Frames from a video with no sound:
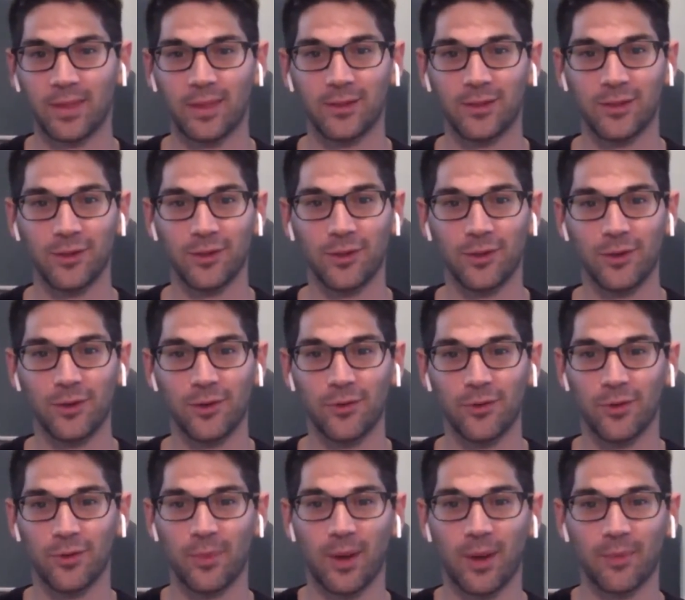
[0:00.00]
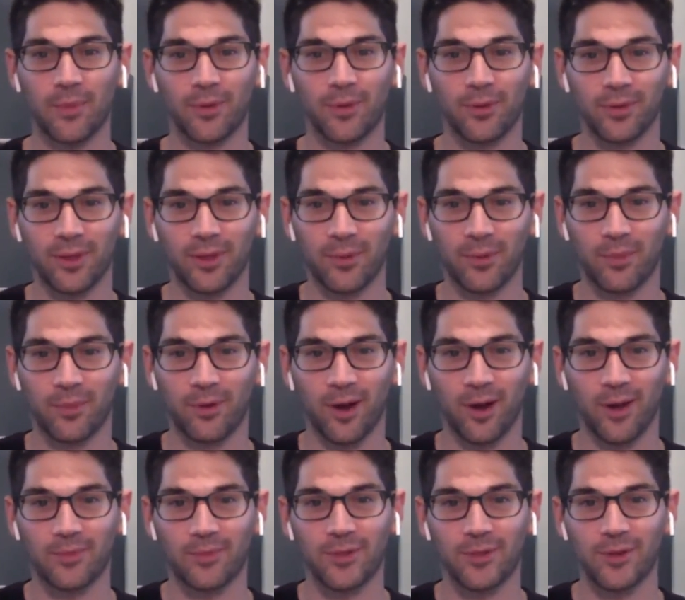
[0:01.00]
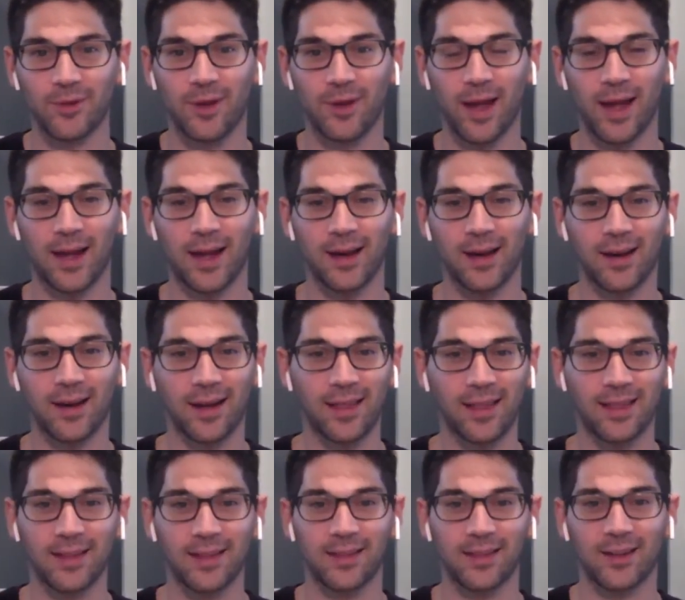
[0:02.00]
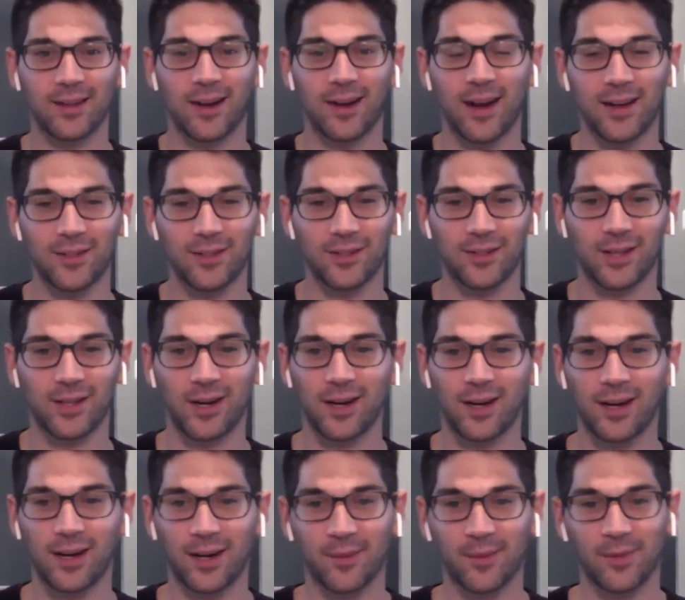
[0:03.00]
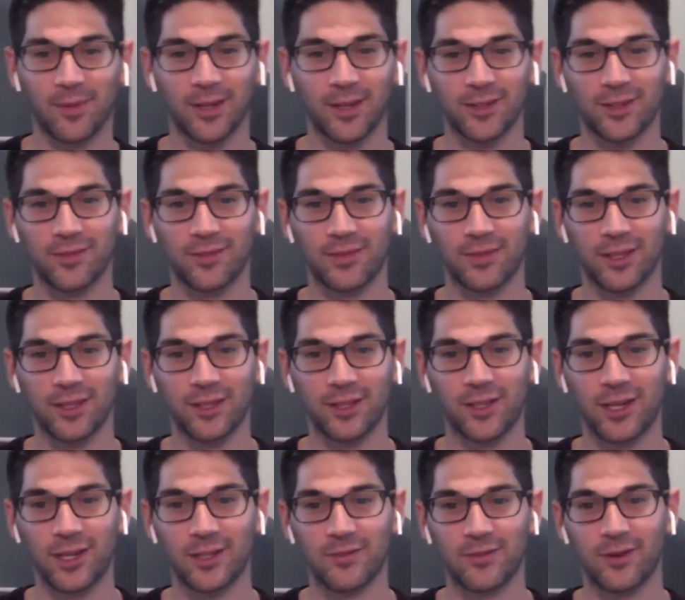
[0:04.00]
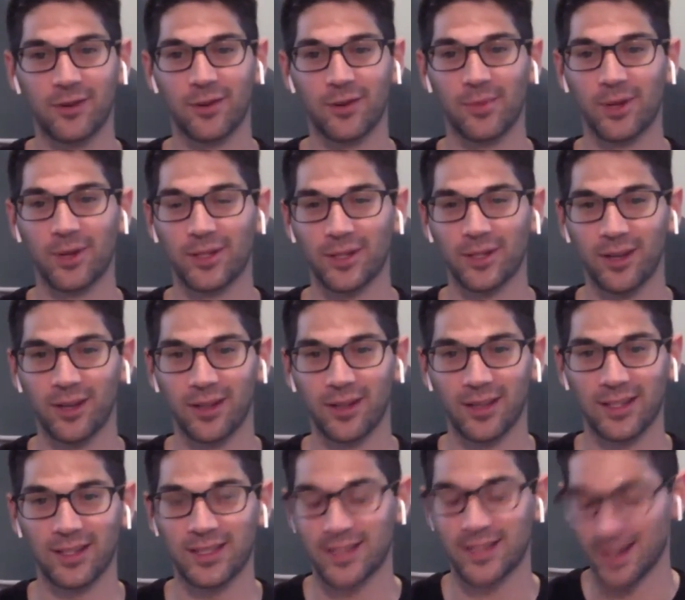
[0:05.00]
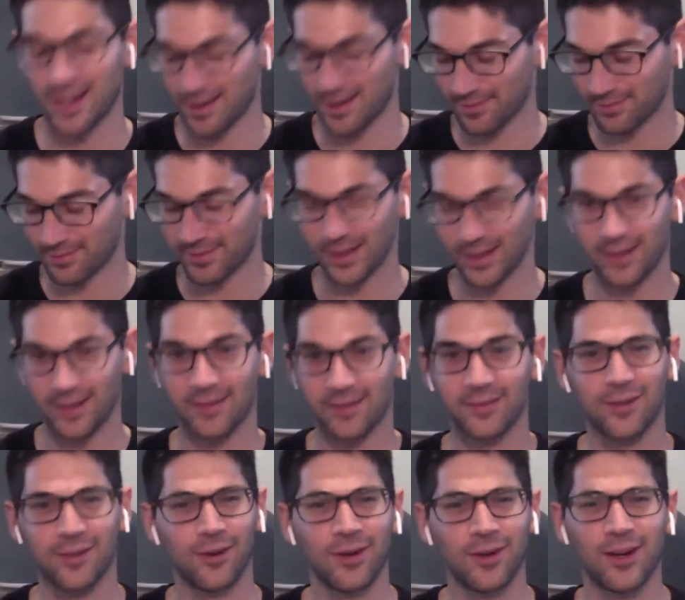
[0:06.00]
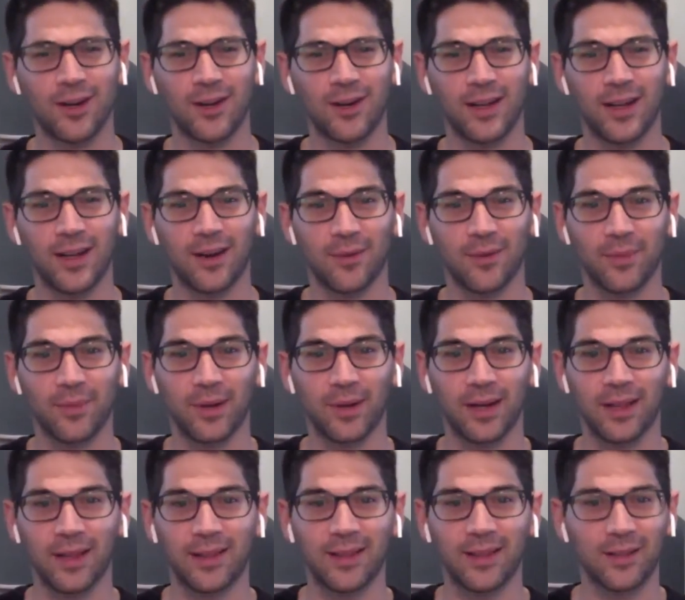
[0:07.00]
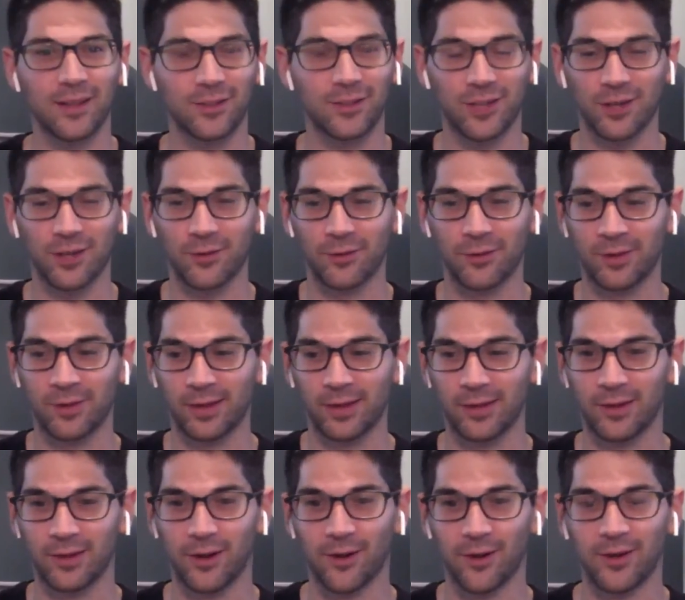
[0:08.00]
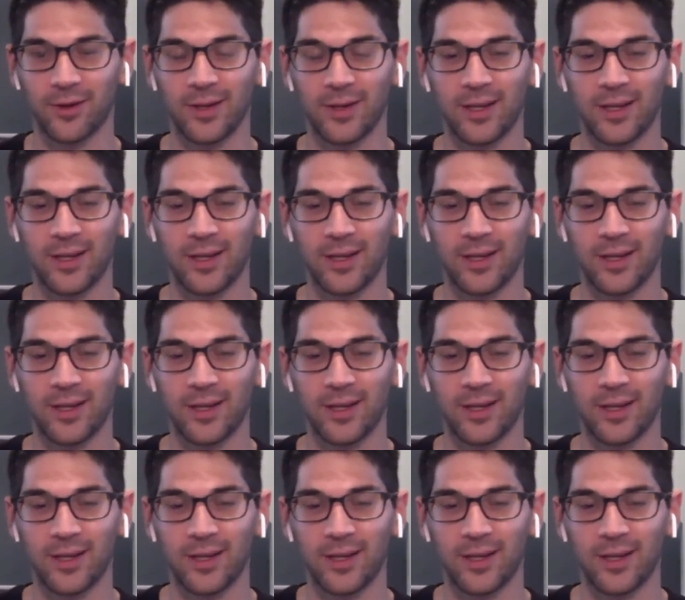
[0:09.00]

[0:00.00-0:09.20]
Do you remember the prompt you had? I think they're kind of generic, and I'm not sure if they change very much all the same, like, year to year, but I think they're generally,